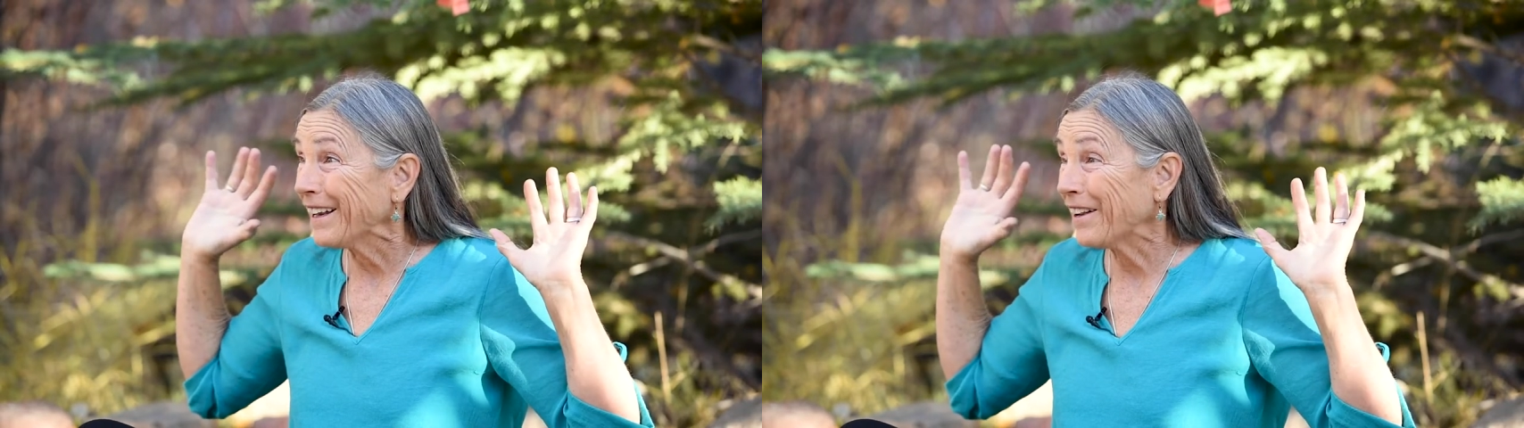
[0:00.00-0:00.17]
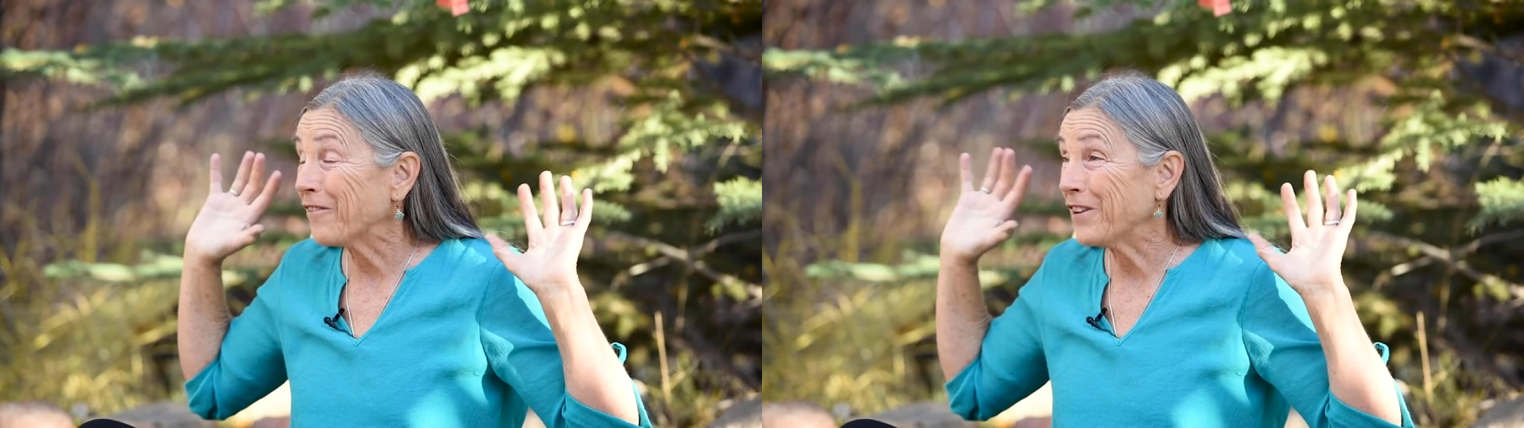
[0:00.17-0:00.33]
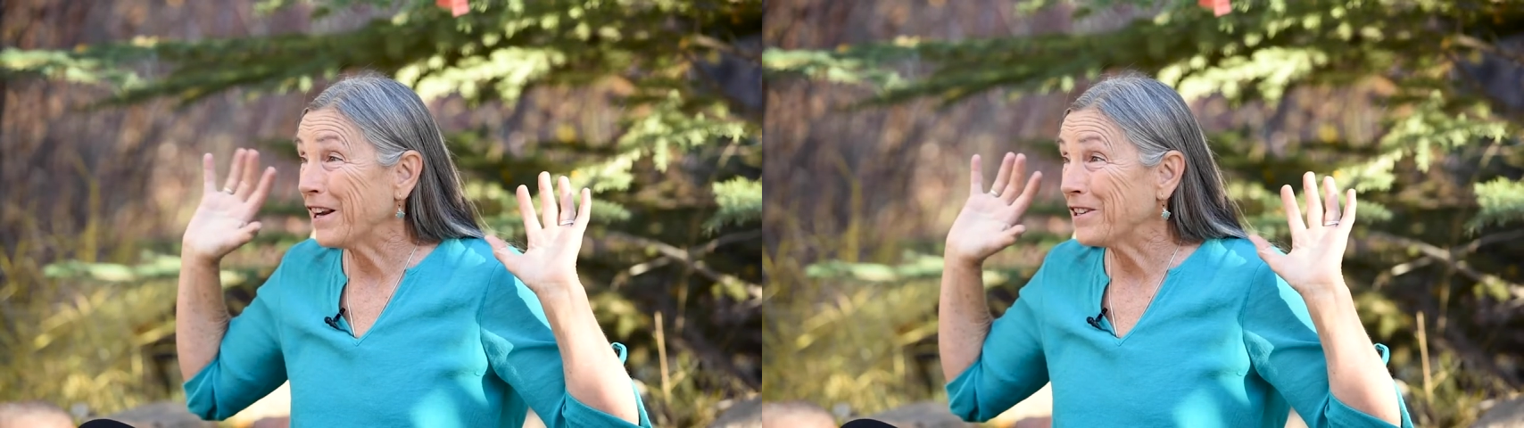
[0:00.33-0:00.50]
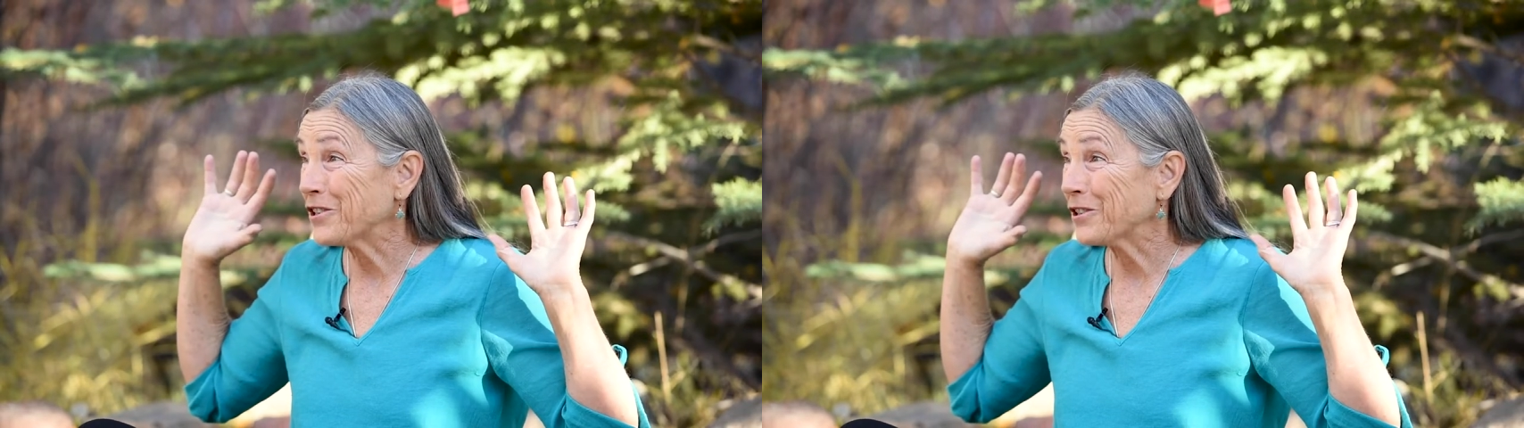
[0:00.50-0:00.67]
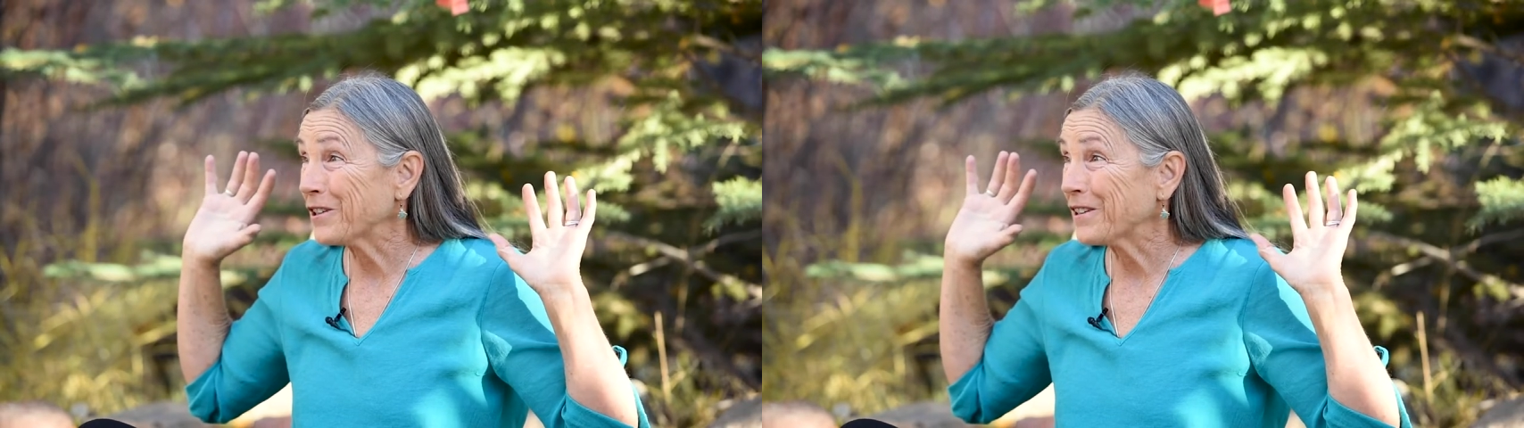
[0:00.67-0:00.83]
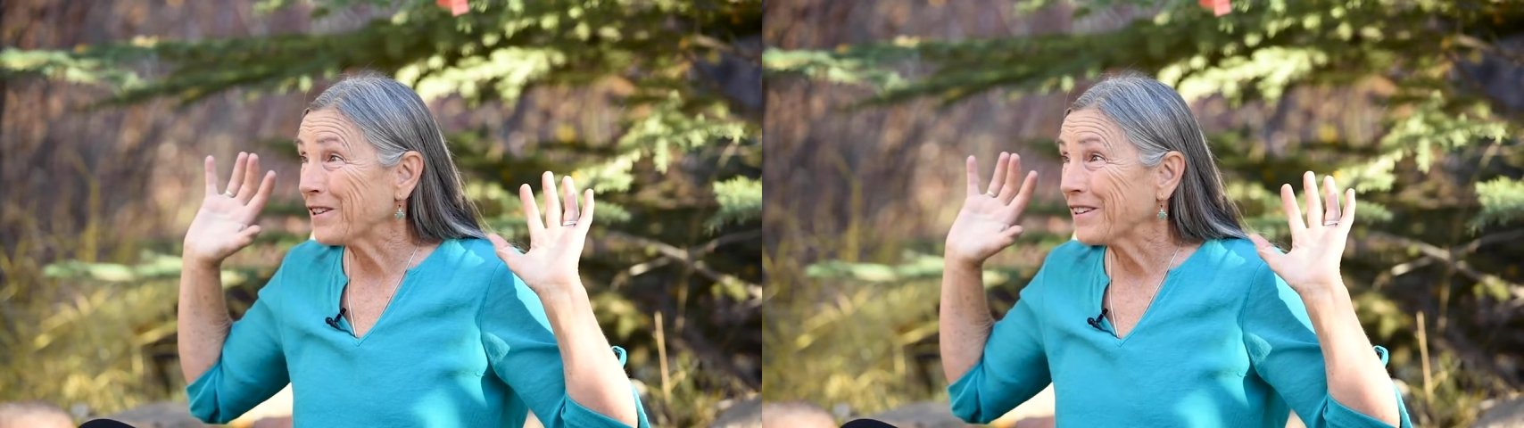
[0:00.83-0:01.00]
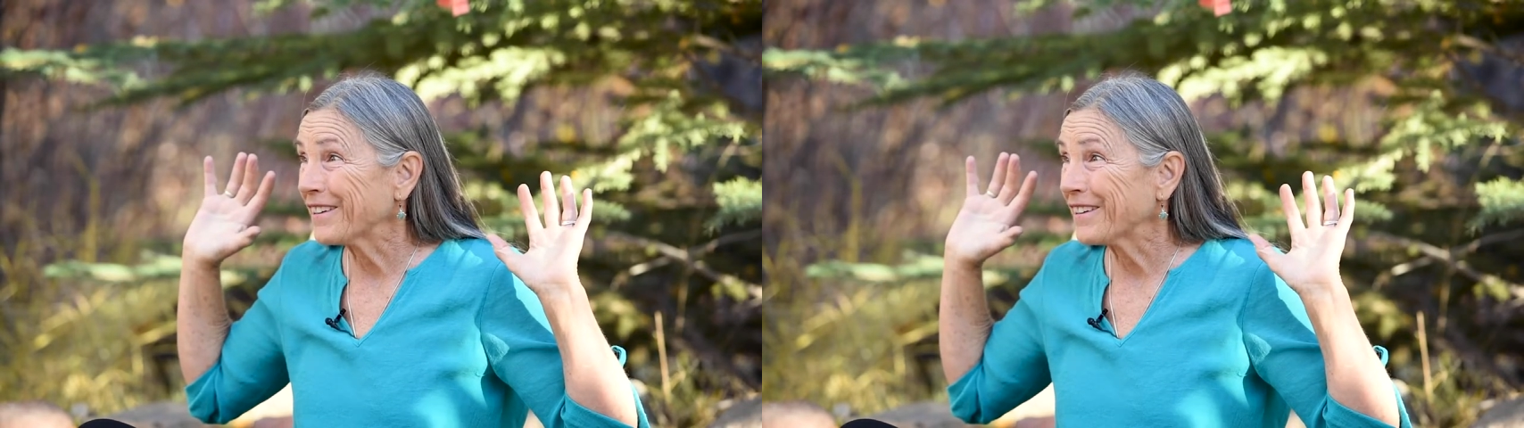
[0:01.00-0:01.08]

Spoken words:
of nature.